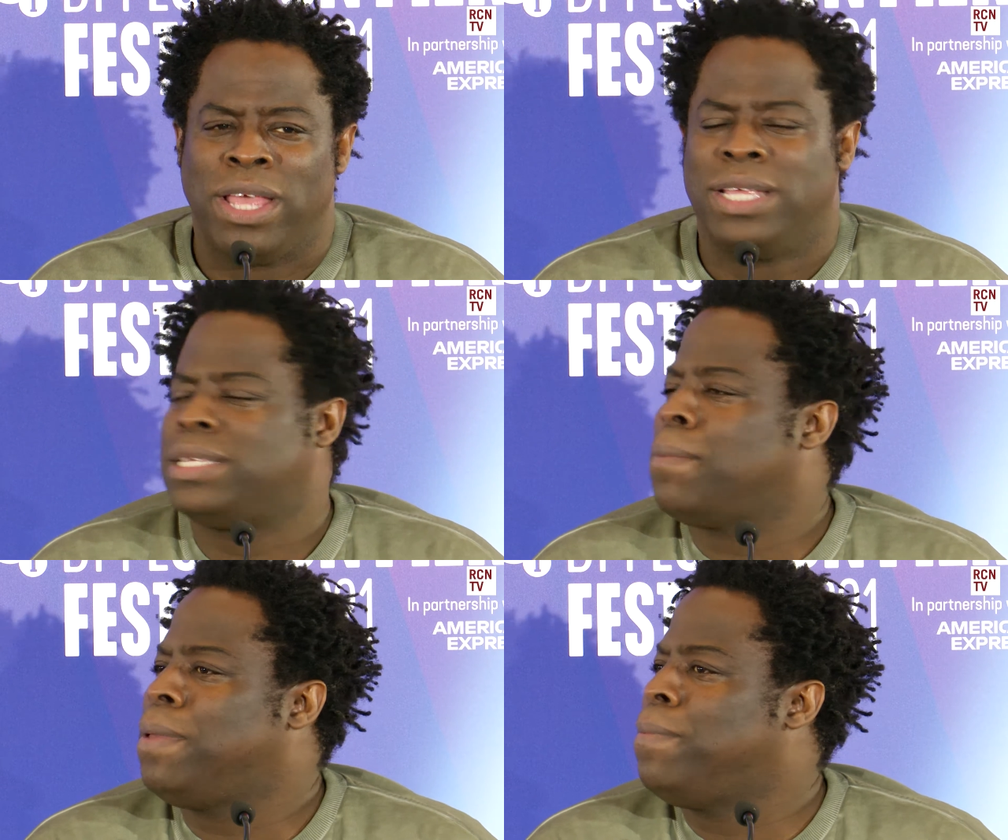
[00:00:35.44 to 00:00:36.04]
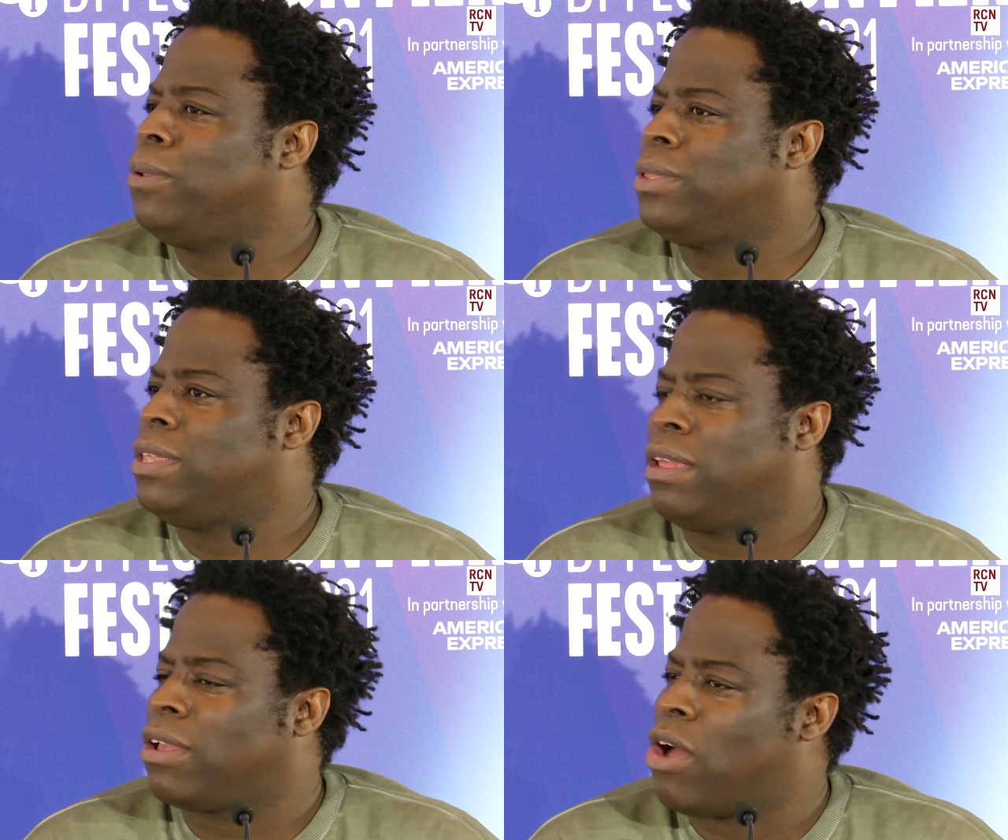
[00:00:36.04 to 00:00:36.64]
some people
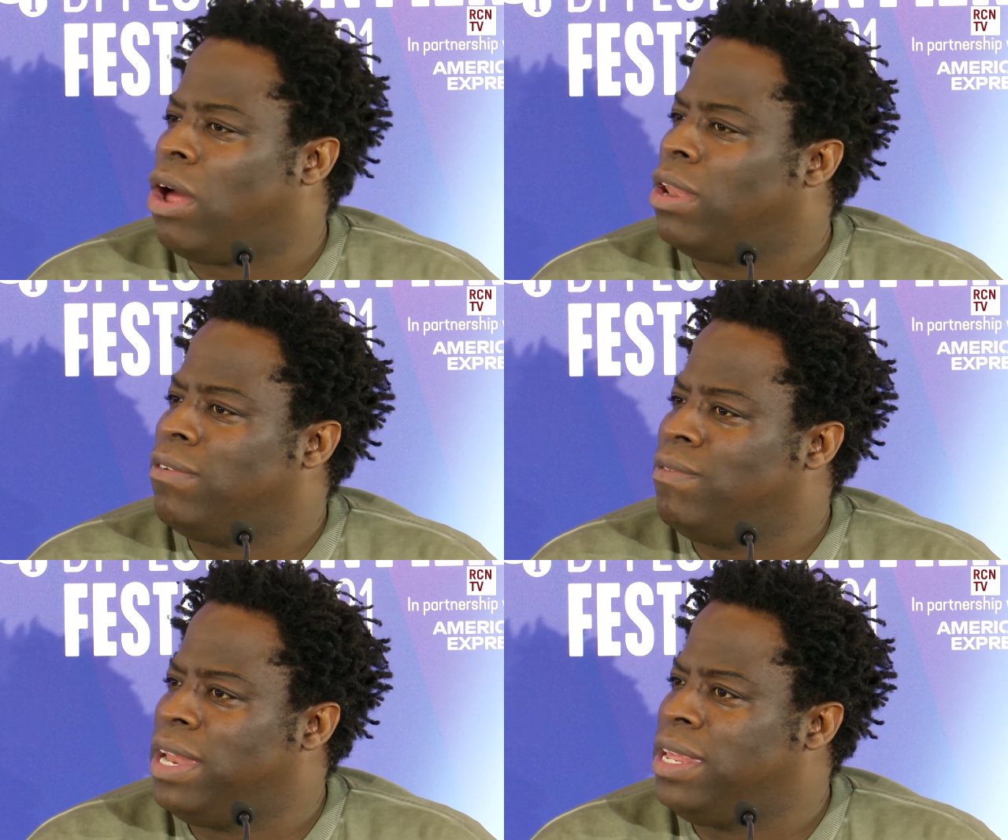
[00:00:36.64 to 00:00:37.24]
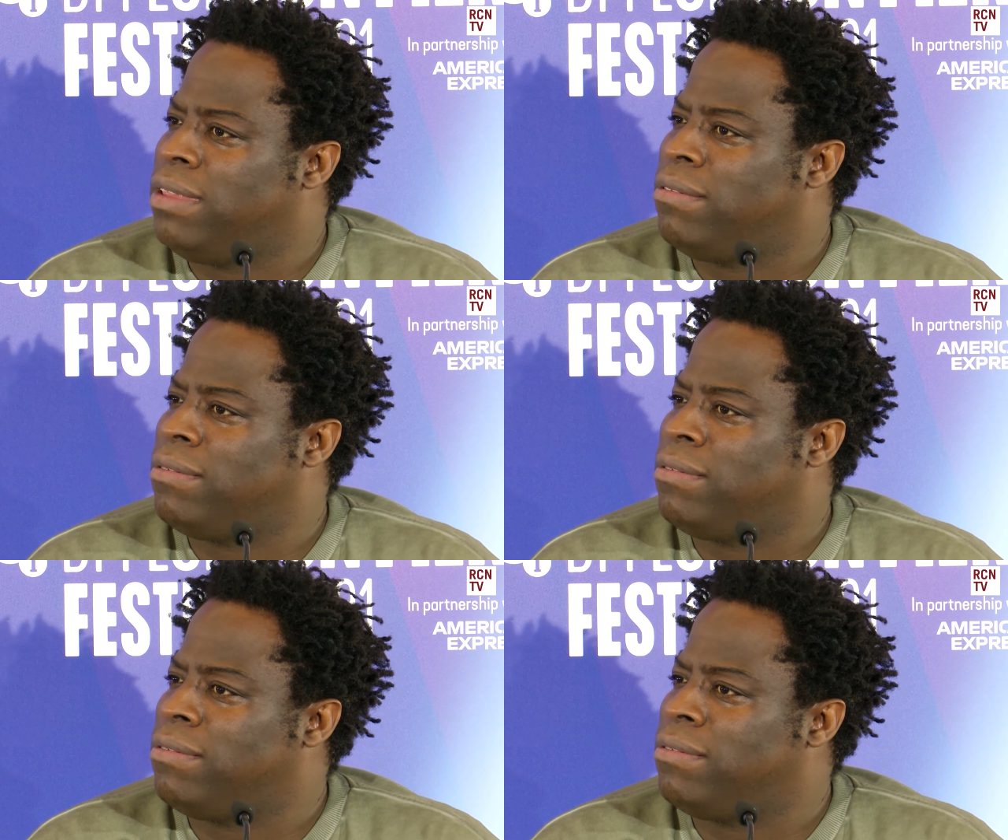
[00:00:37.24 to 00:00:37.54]
can't really.